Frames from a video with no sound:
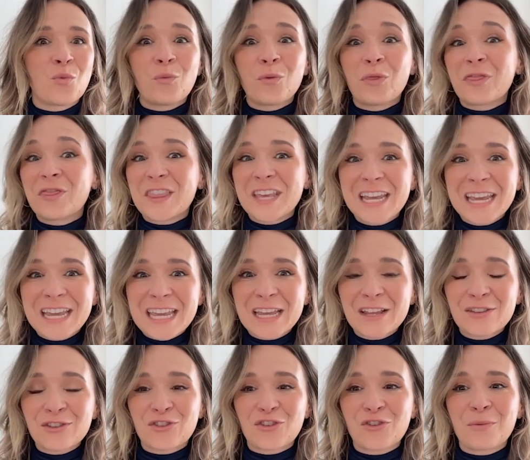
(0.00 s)
thinking
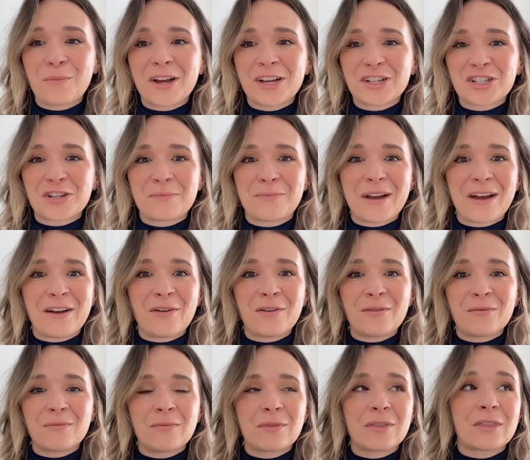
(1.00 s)
so much about
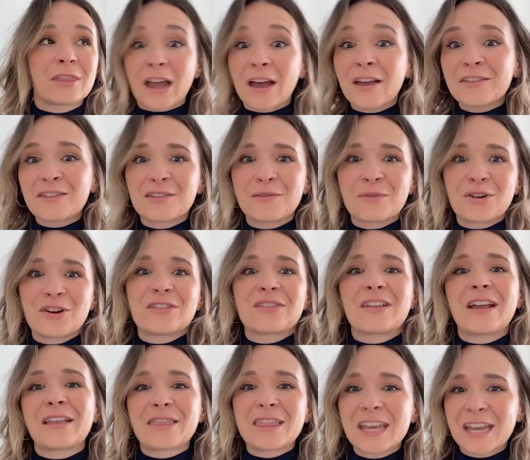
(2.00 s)
the customer is
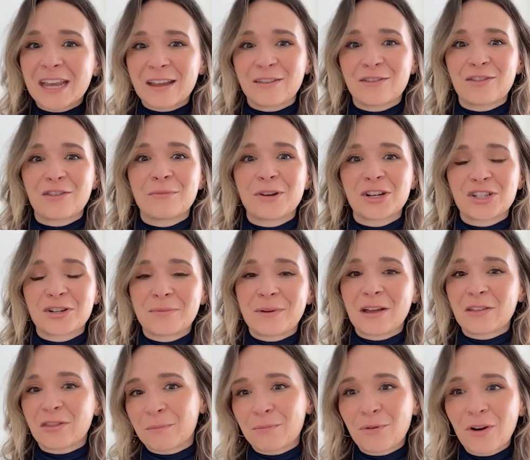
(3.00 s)
not thinking so much
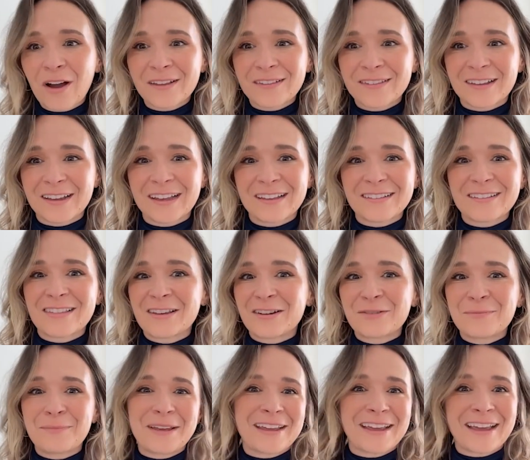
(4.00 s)
about the process. They're
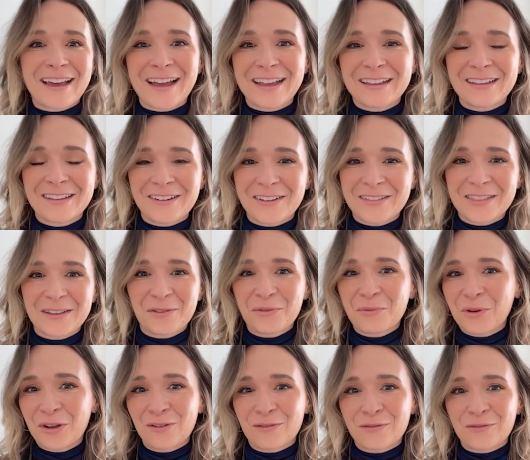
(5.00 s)
being guided on this
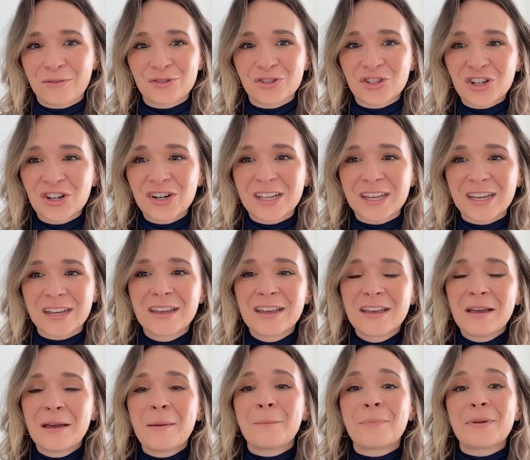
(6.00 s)
wonderful journey,
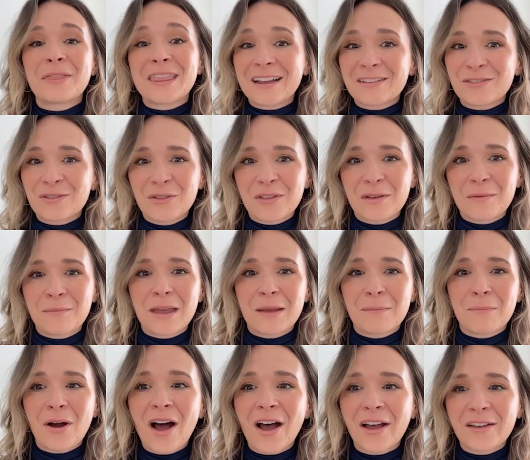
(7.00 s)
but that's only made
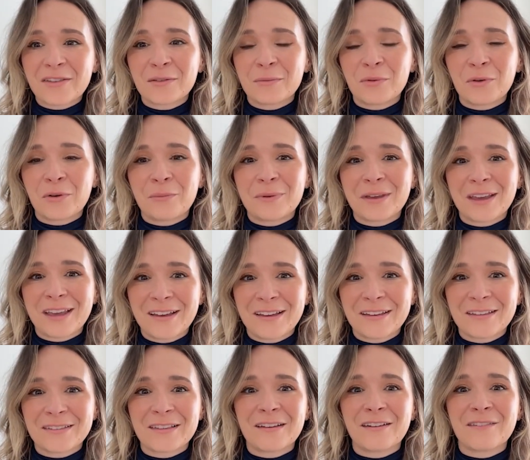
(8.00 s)
possible
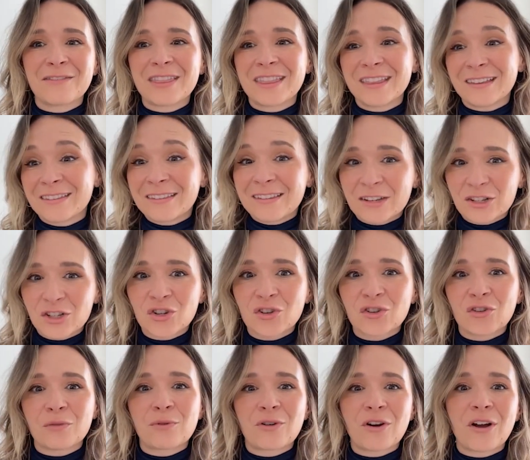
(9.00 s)
because of the
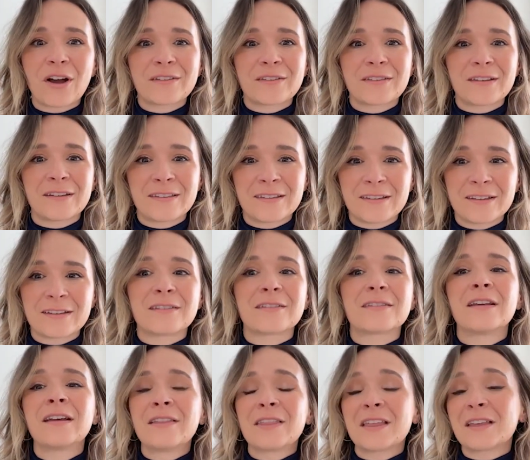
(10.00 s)
digital processes
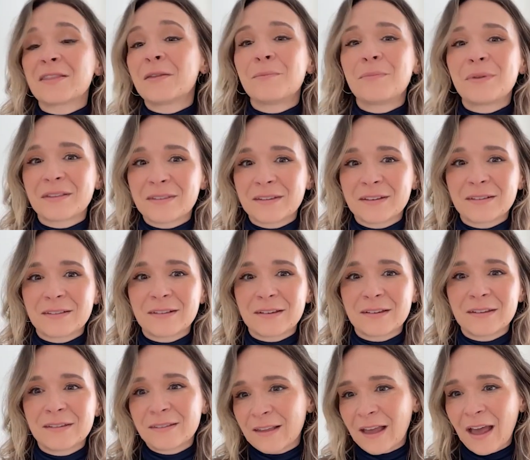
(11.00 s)
that the
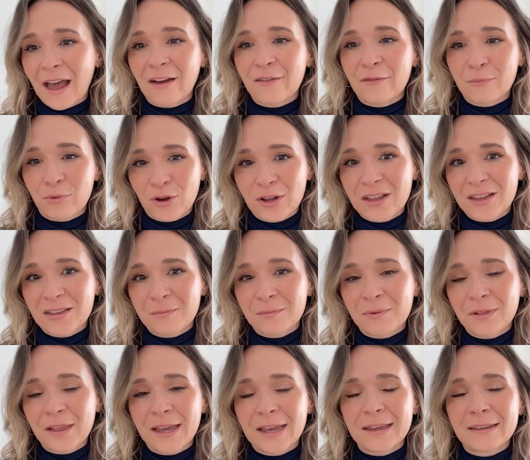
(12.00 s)
businesses have put into
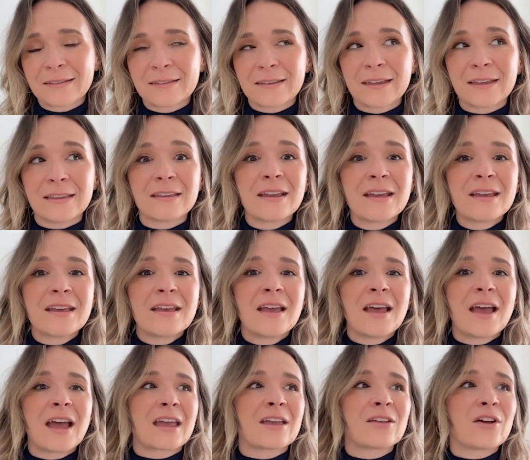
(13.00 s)
place. And
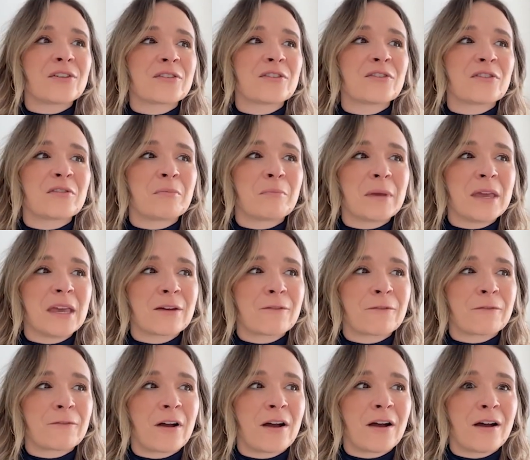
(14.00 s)
I can also speak
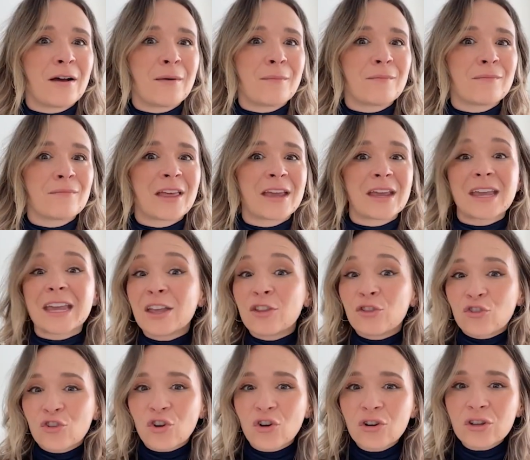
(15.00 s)
from like
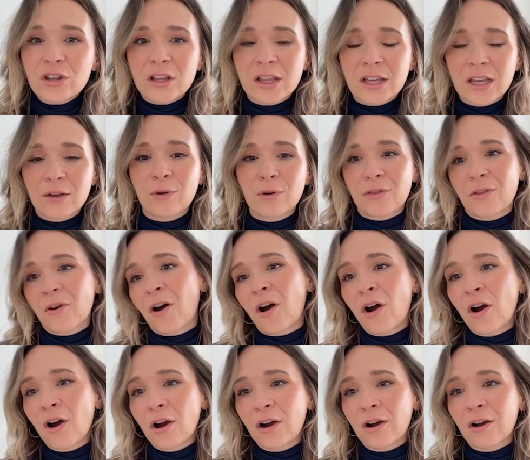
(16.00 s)
internally with
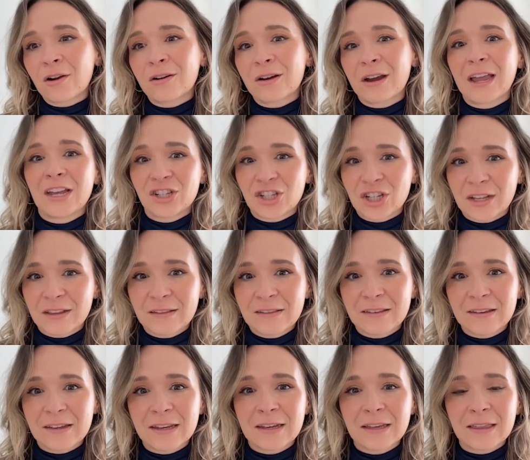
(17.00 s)
our
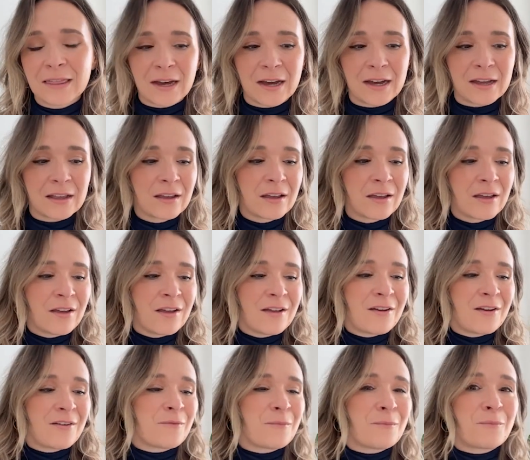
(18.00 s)
agency that
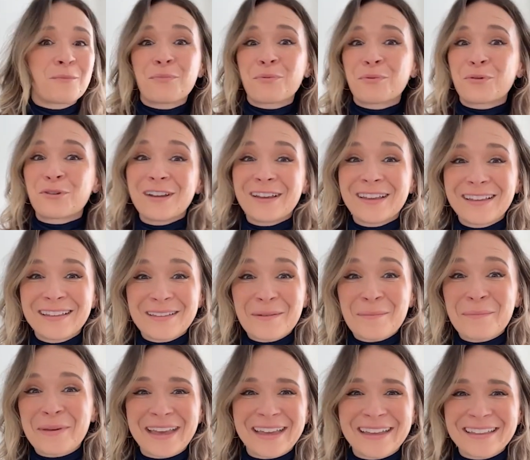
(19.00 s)

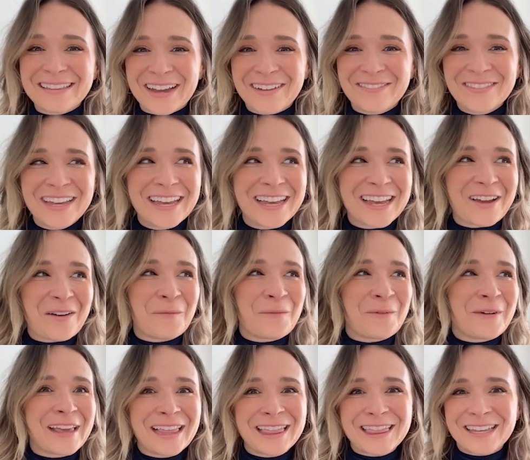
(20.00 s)
pre-pandemic,
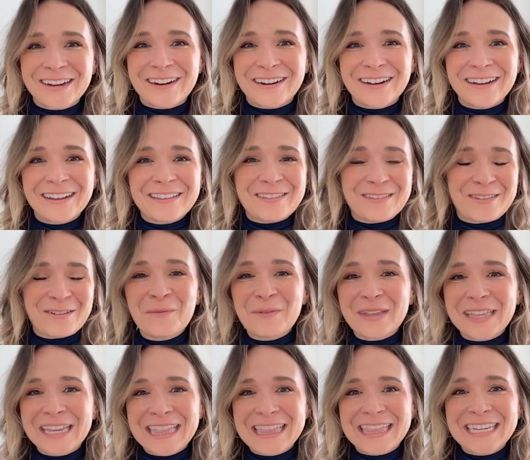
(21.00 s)
we thought so
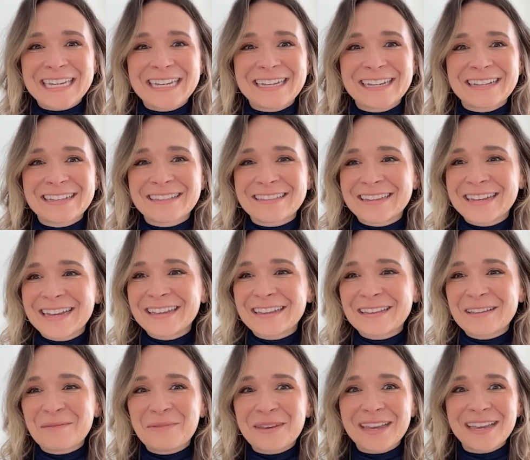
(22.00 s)
many things needed
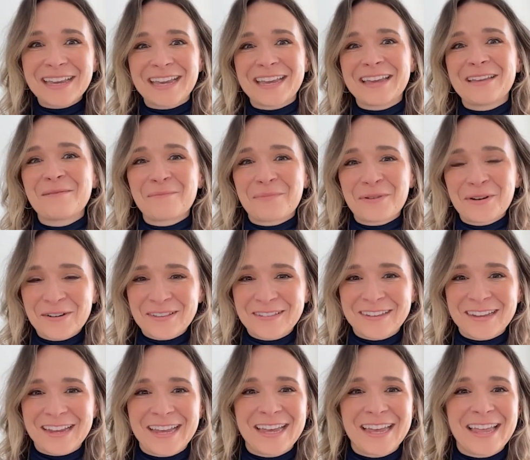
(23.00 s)
to be in
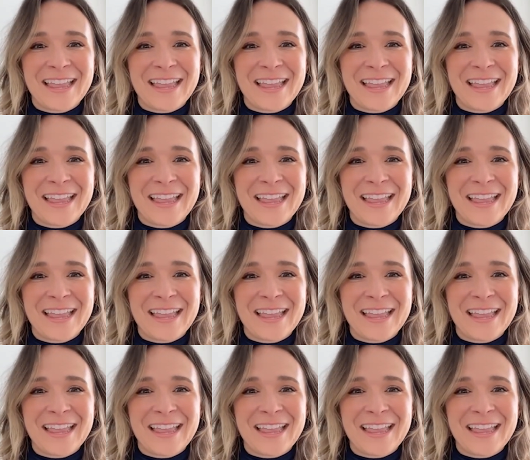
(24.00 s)
person,